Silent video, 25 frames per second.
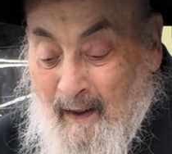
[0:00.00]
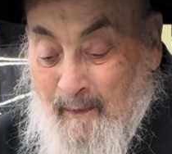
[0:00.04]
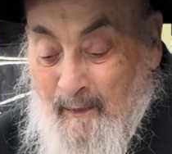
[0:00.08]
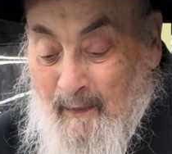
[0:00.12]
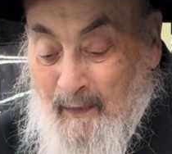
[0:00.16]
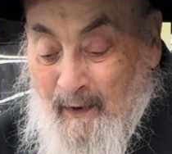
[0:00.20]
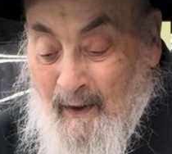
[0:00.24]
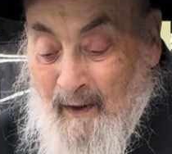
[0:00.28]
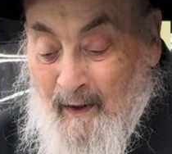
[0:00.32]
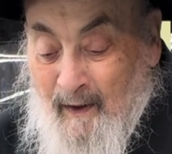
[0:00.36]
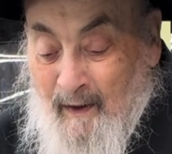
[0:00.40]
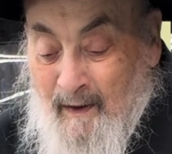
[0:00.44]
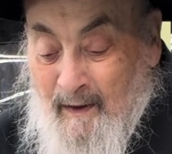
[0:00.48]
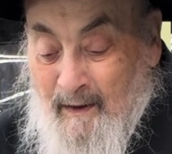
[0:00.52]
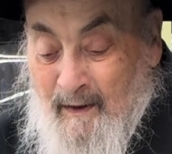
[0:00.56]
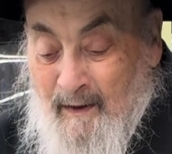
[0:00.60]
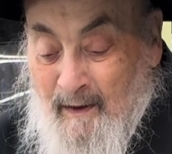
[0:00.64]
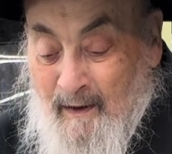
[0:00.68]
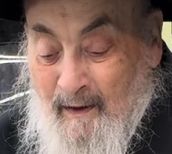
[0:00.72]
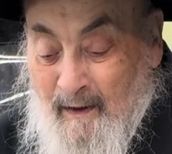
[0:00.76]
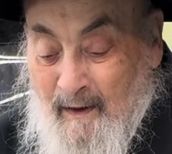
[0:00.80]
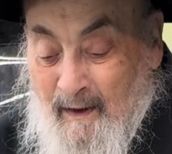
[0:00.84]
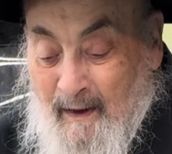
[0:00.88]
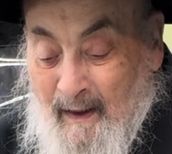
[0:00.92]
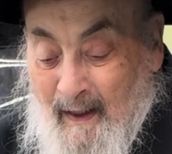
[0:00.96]
brachos
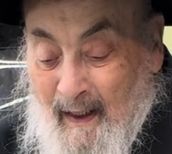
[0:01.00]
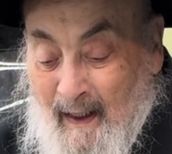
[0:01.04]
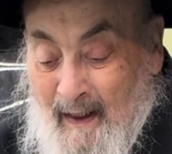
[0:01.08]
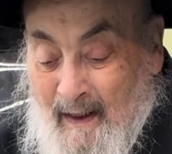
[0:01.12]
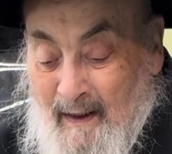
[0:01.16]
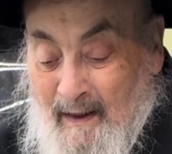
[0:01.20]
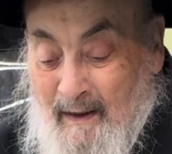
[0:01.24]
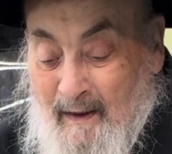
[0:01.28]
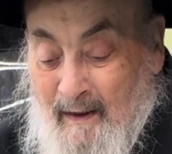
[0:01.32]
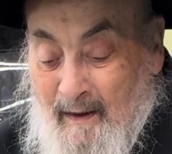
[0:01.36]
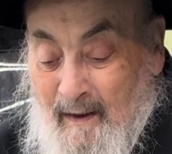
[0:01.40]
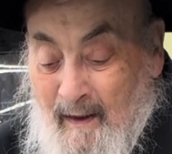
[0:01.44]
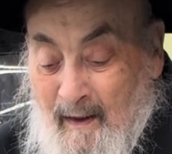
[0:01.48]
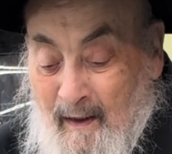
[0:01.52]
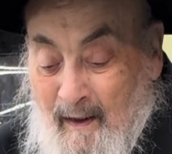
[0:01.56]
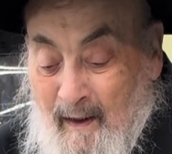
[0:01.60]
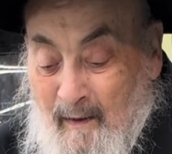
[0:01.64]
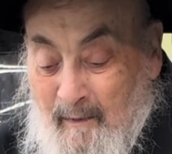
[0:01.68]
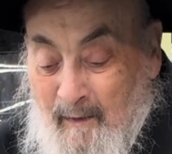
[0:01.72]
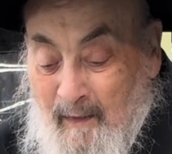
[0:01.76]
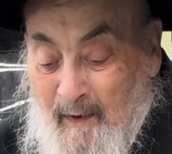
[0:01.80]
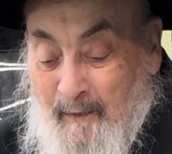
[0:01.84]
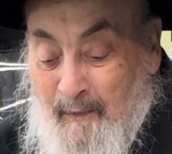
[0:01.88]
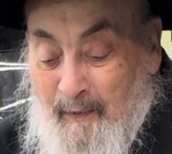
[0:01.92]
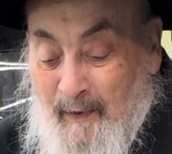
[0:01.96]
yitches
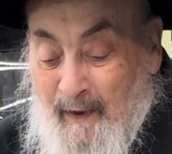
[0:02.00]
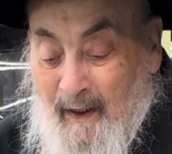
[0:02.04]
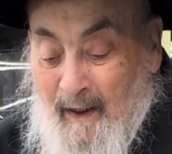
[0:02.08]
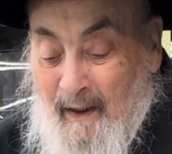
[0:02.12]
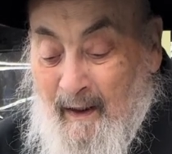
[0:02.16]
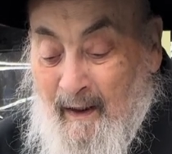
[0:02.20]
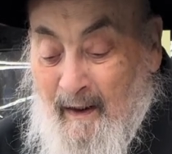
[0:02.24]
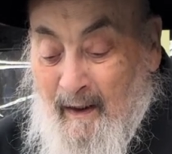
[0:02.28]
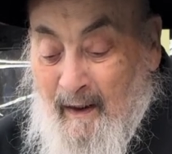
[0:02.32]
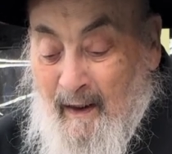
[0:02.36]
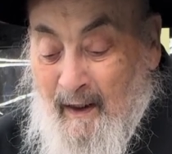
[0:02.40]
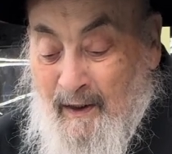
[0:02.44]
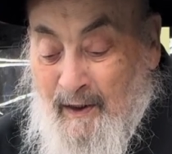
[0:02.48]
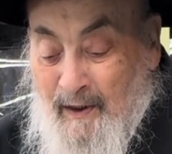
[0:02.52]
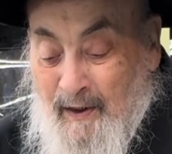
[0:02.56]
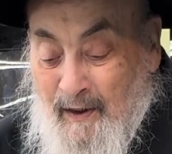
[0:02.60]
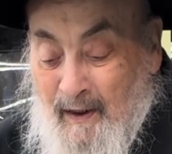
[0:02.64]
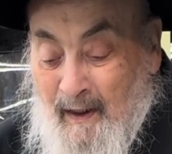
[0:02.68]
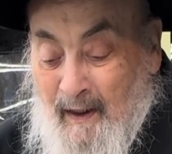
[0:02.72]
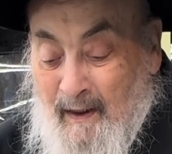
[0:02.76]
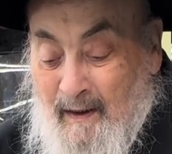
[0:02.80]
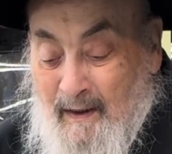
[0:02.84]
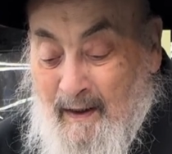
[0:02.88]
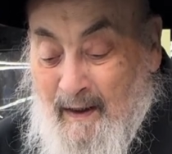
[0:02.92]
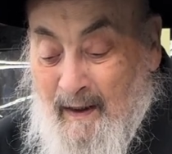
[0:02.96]
mipi
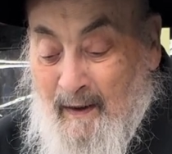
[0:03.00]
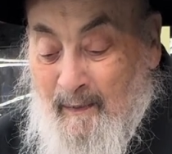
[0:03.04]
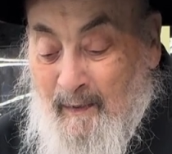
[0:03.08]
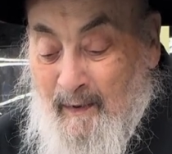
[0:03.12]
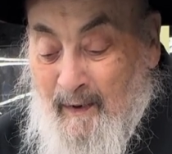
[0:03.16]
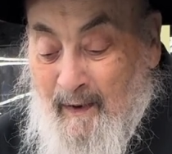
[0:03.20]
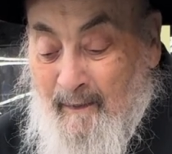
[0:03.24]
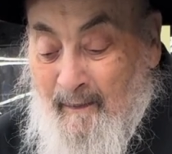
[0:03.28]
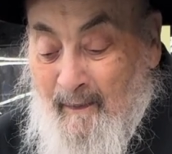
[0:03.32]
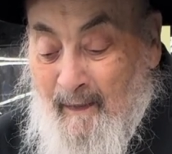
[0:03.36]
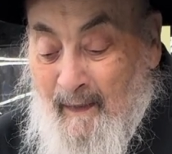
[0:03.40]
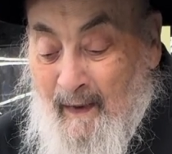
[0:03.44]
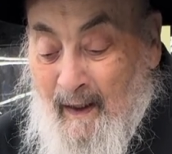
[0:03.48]
ashri atzibur.